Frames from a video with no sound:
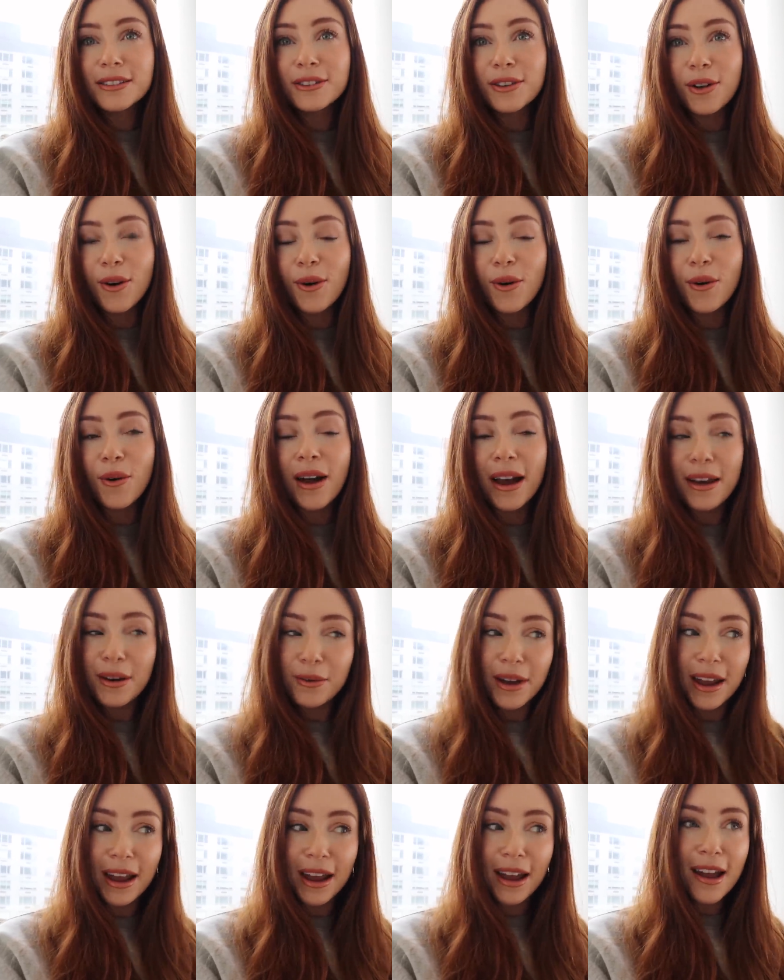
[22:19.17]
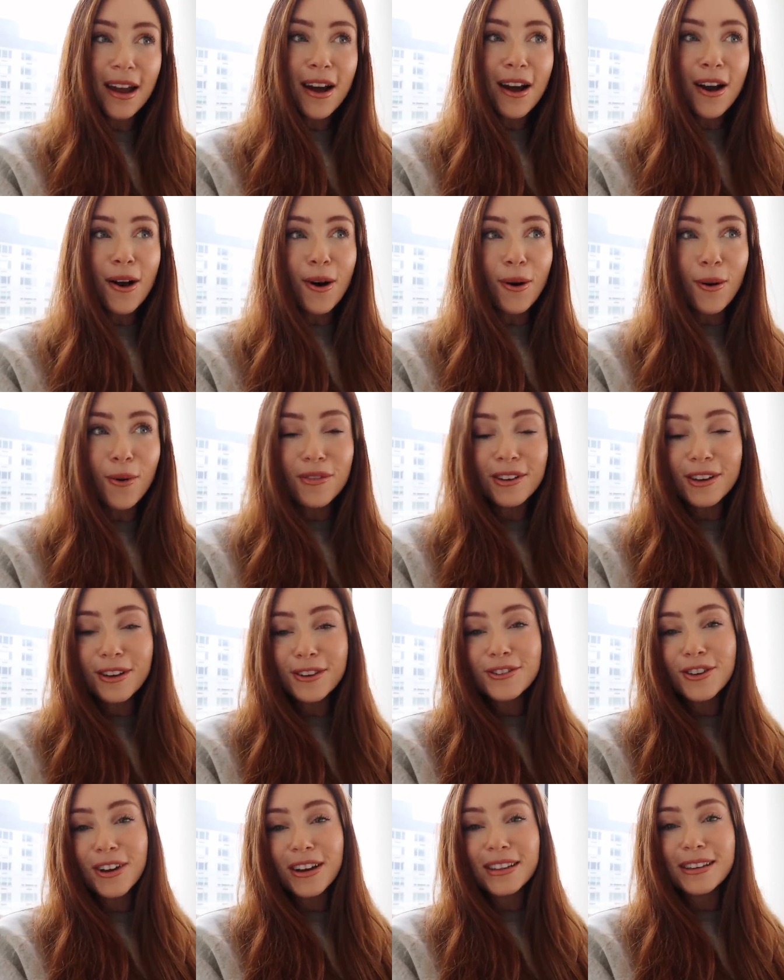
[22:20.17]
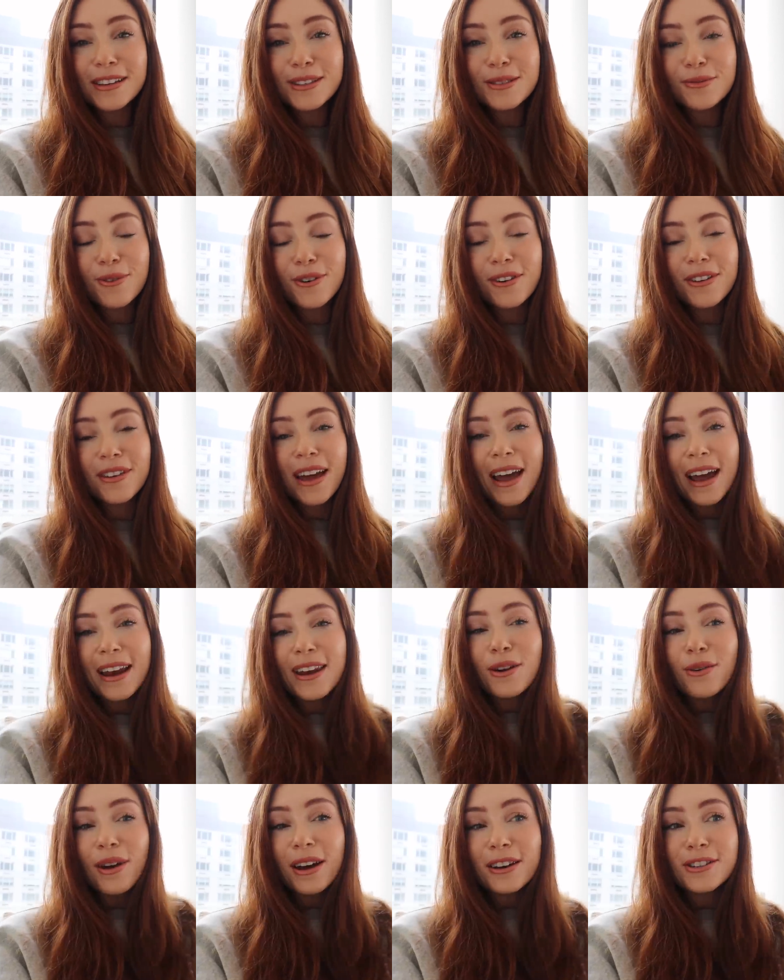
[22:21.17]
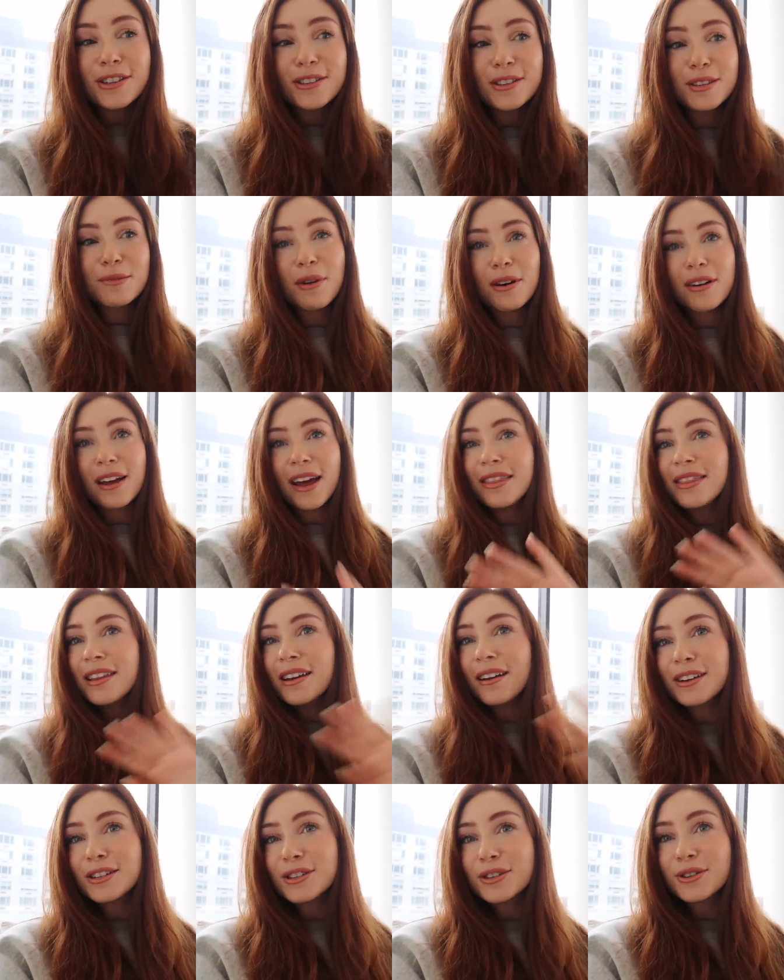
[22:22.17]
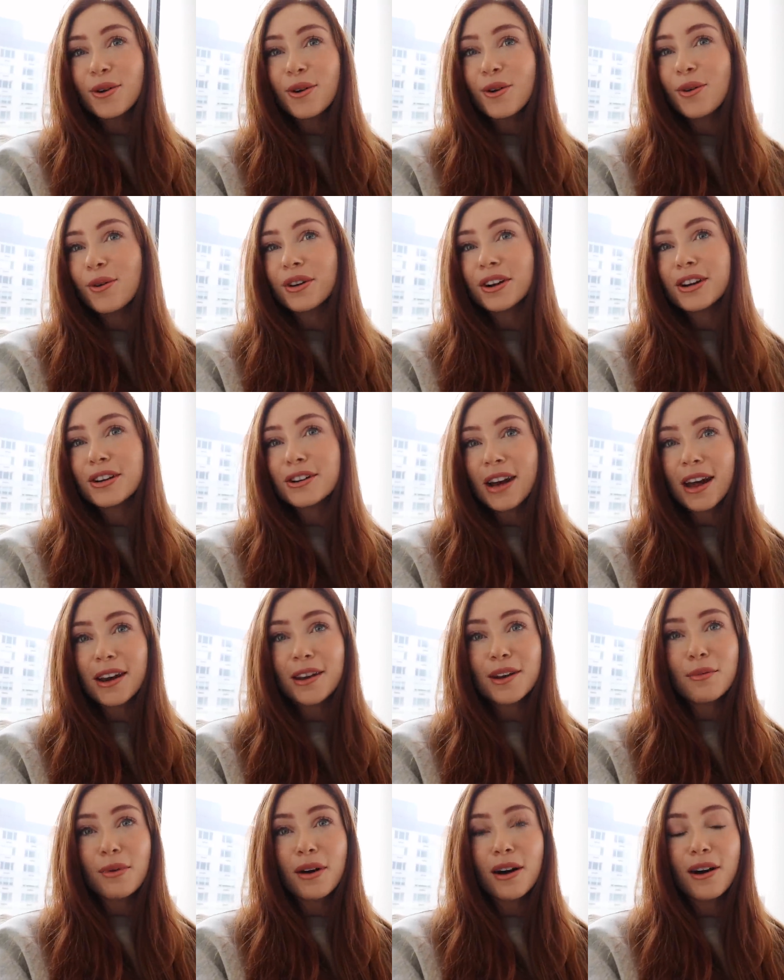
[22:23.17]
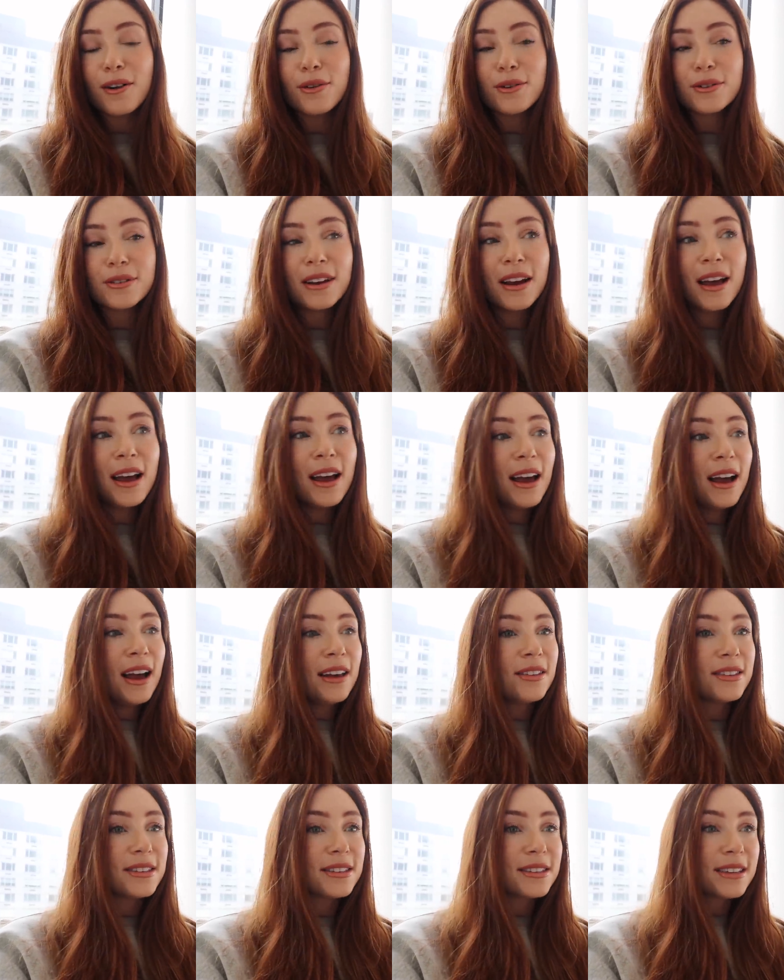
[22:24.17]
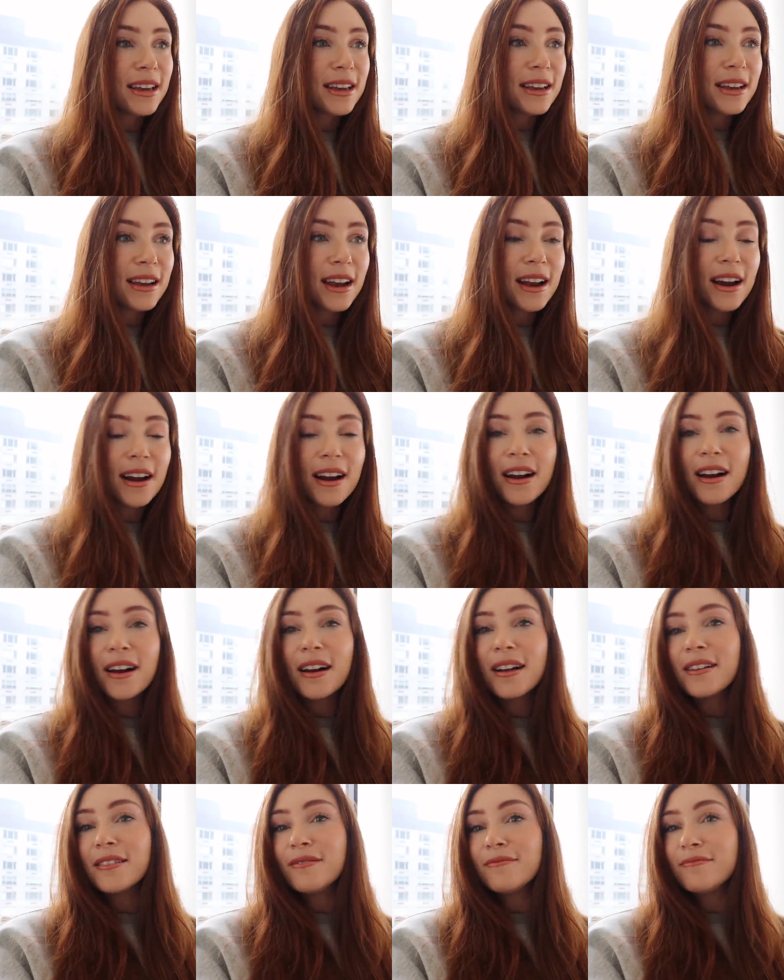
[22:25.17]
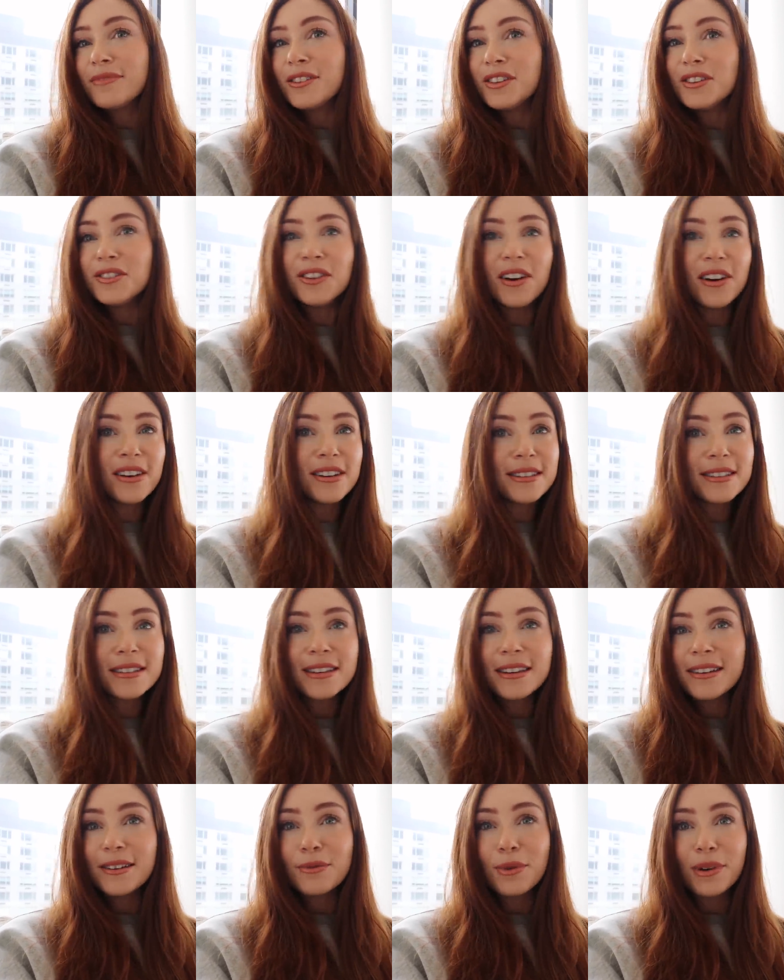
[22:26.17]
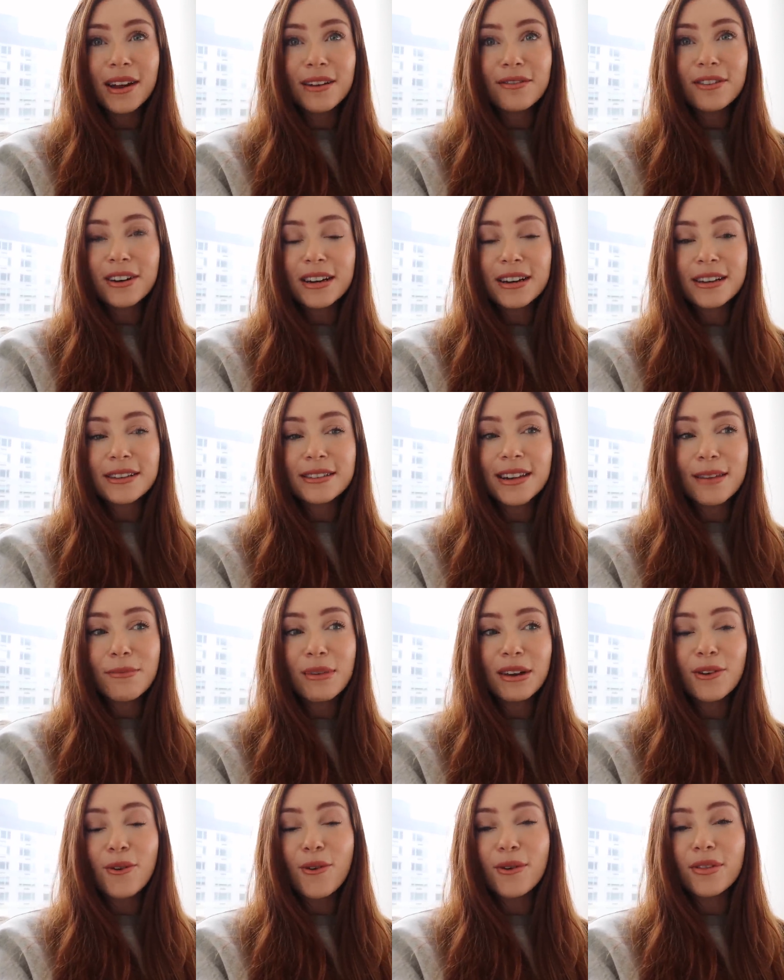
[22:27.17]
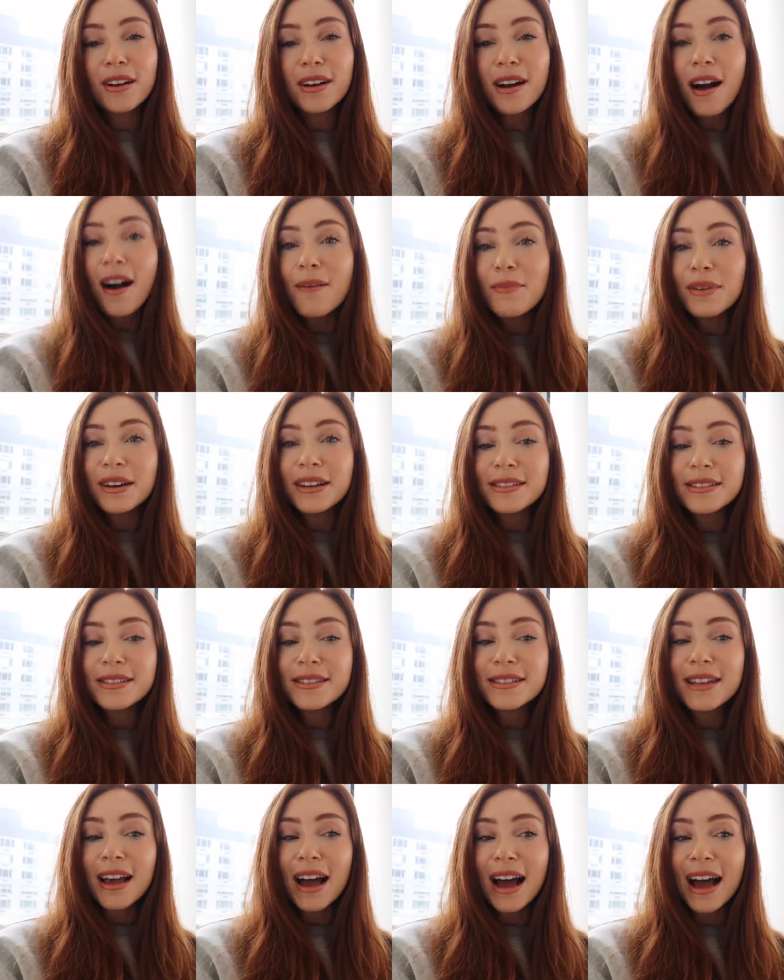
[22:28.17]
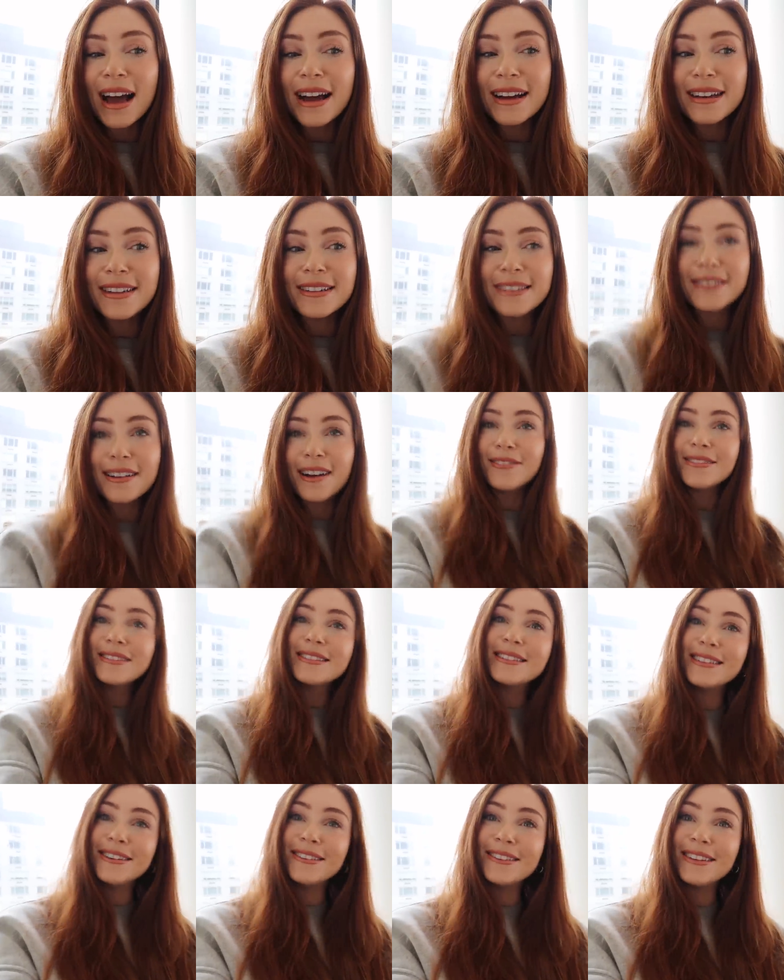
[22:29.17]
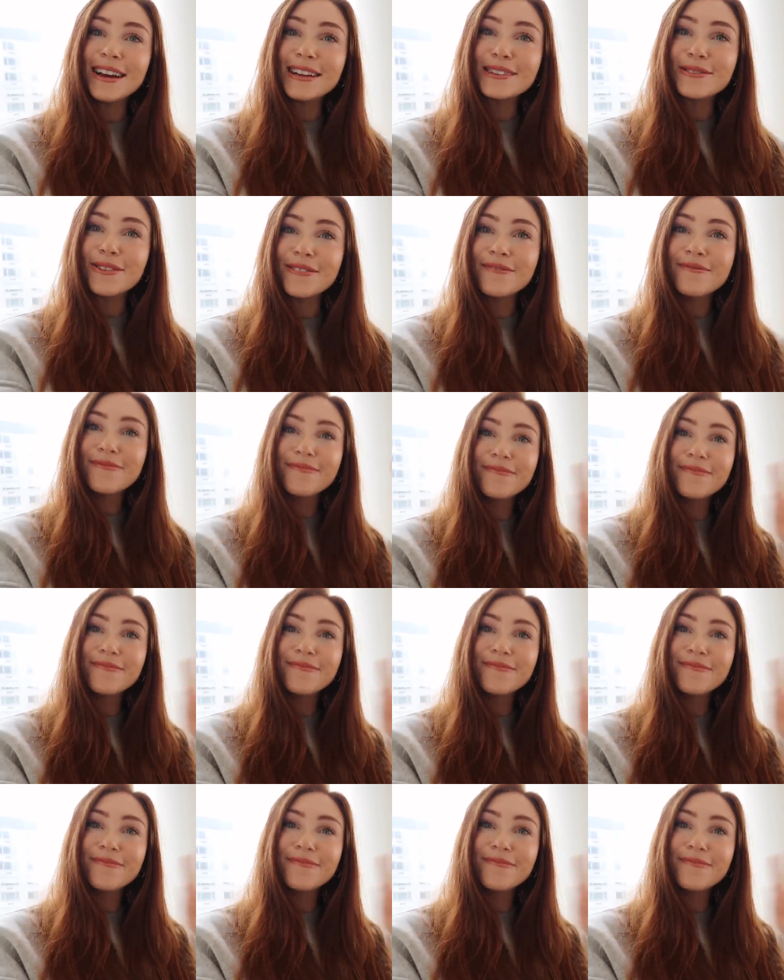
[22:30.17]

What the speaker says: So anyway, hopefully you enjoyed this one. Any questions about anything I showed or chatted about, the skincare, the Dyson, whatever it is, let me know in the comments, and I will see you in the next one.